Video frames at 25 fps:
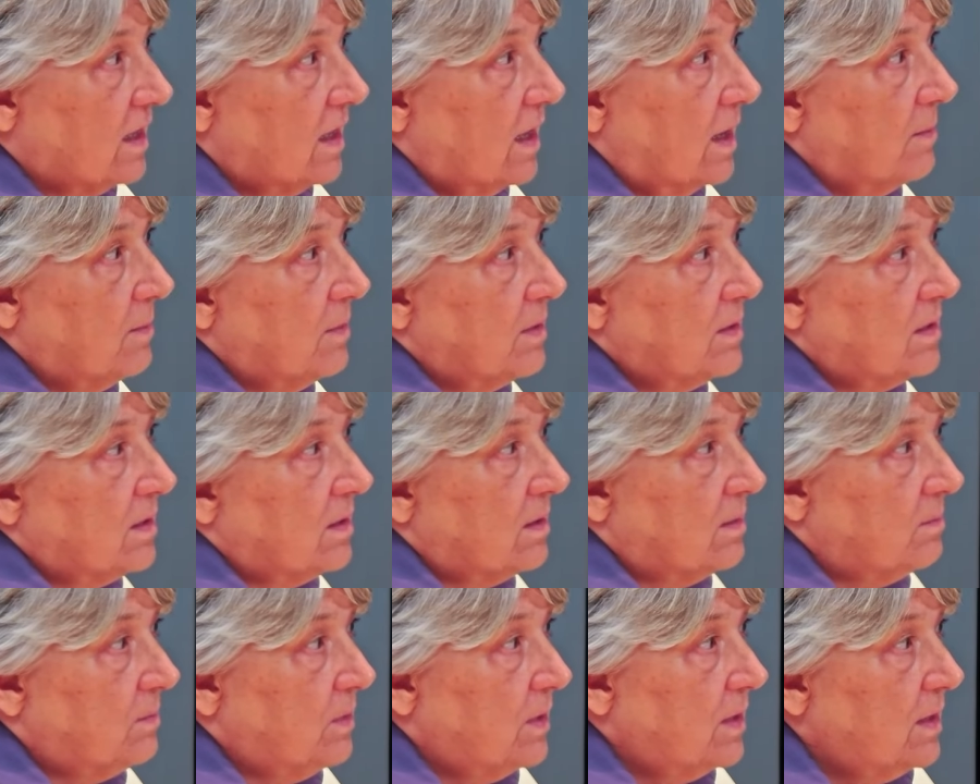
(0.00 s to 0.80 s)
Act came
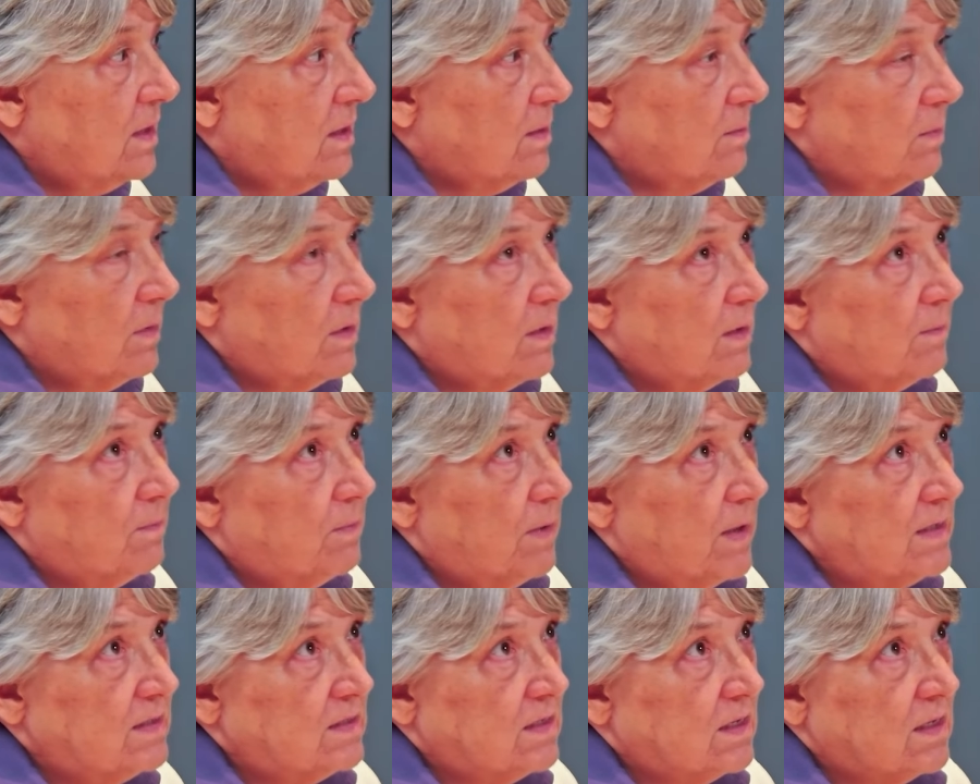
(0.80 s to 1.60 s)
into being, but it
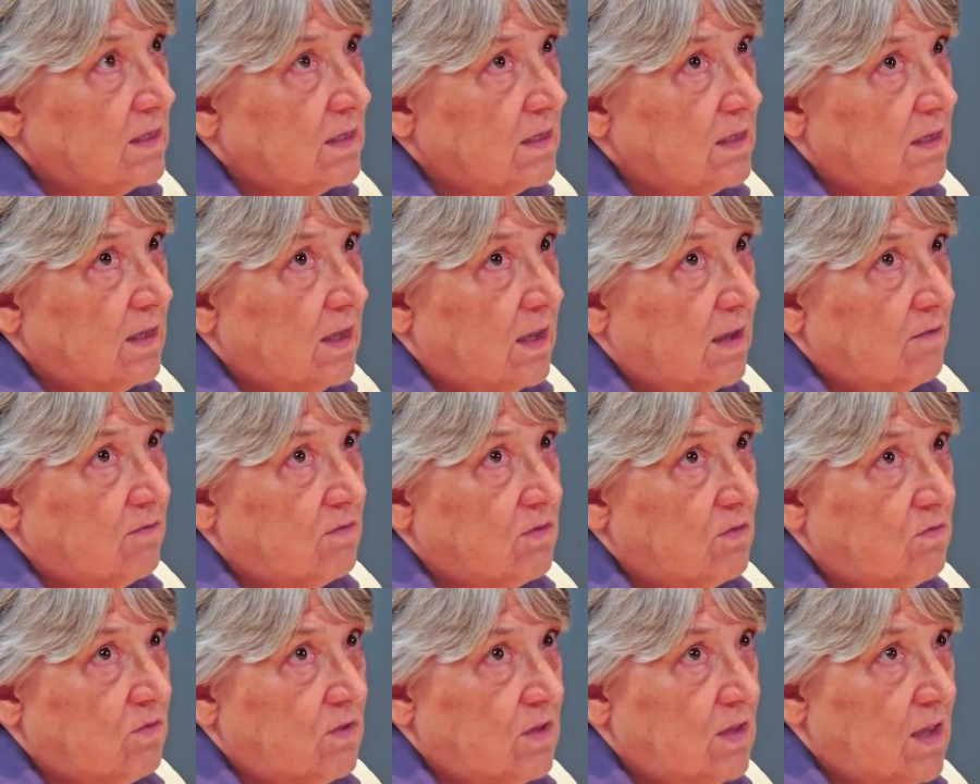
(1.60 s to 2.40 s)
basically gave
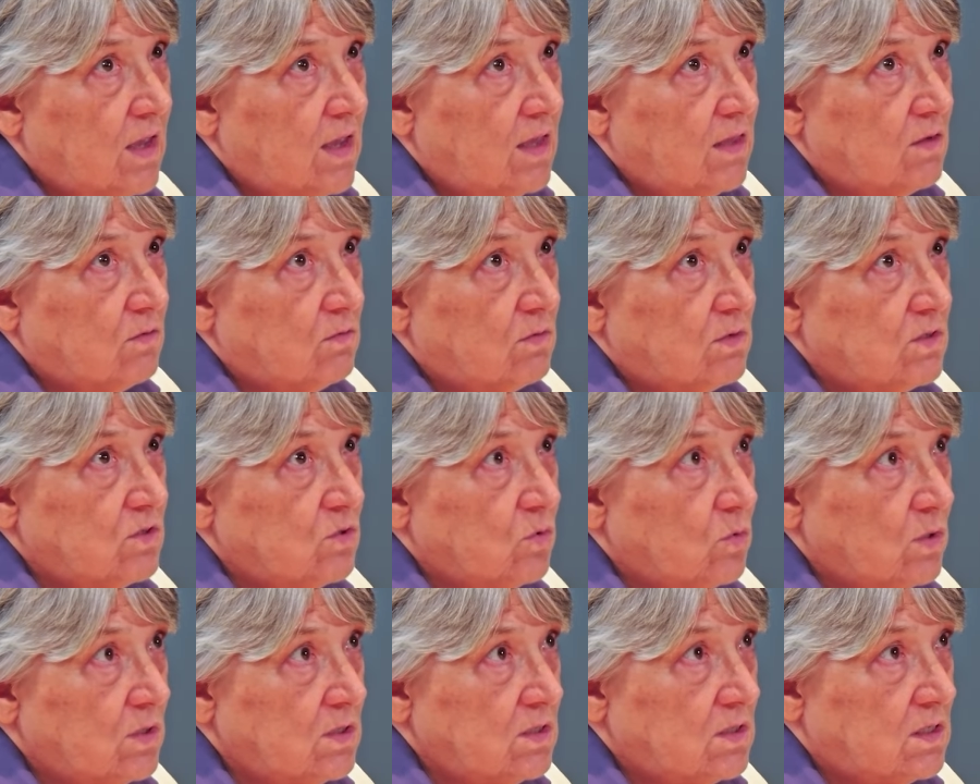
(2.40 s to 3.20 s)
the VA the
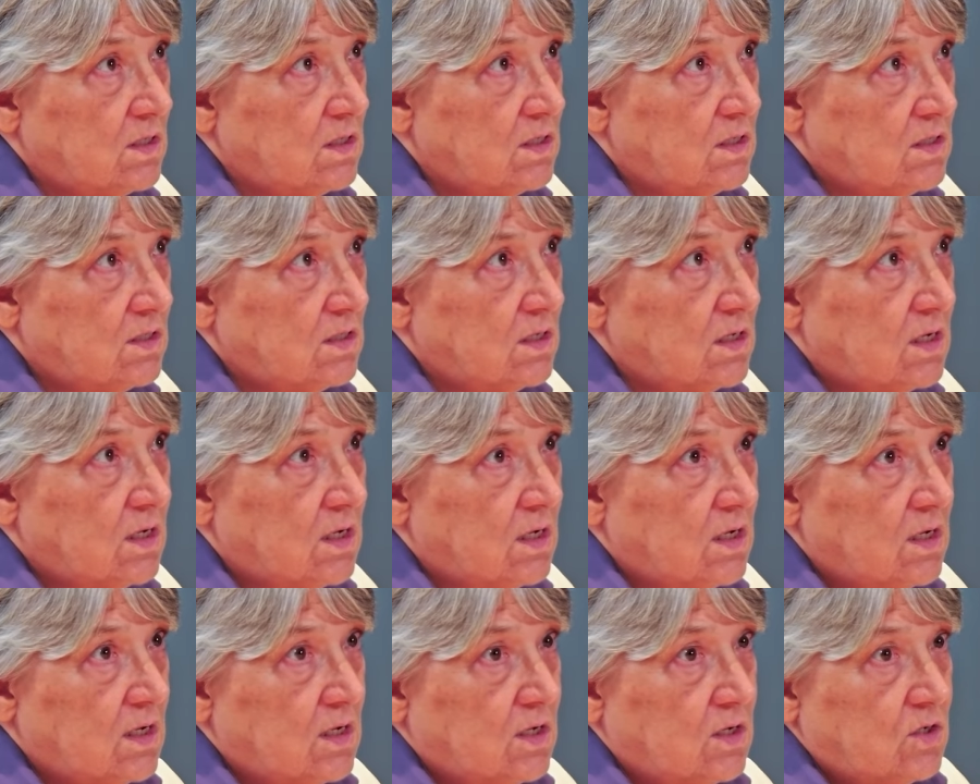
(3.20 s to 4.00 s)
resources
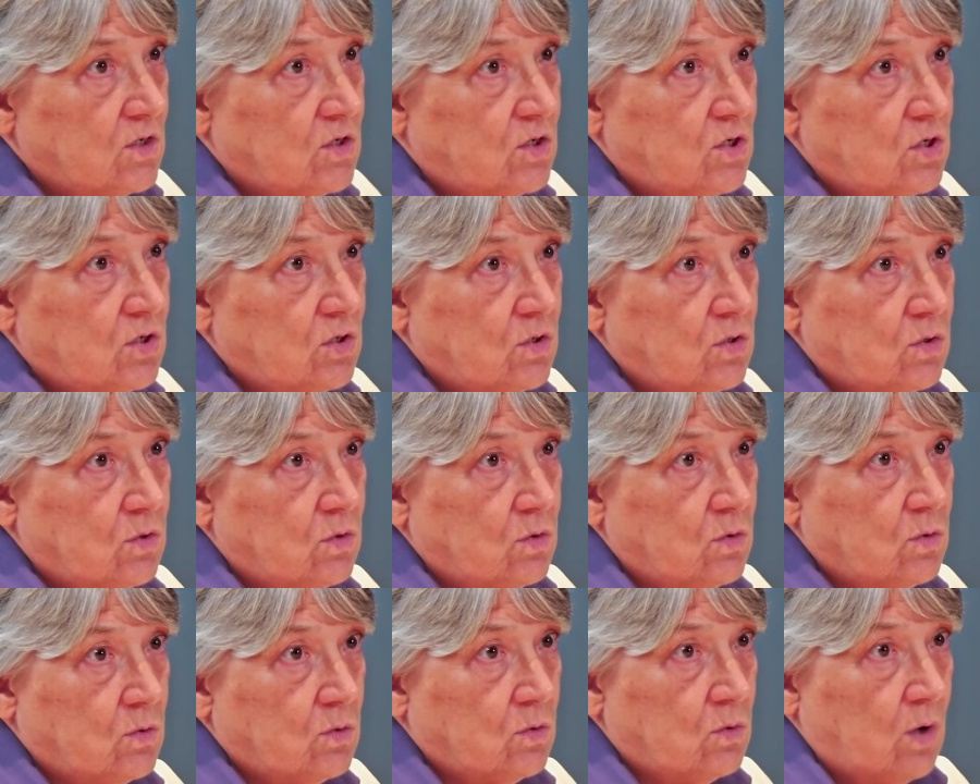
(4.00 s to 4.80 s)

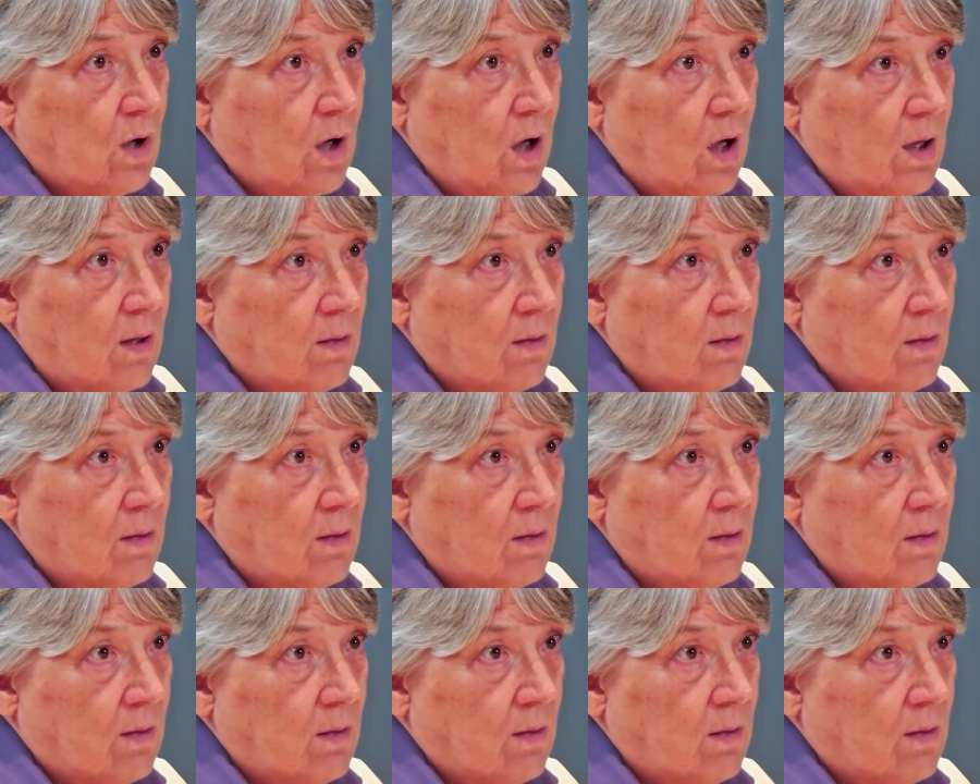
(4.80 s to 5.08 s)
to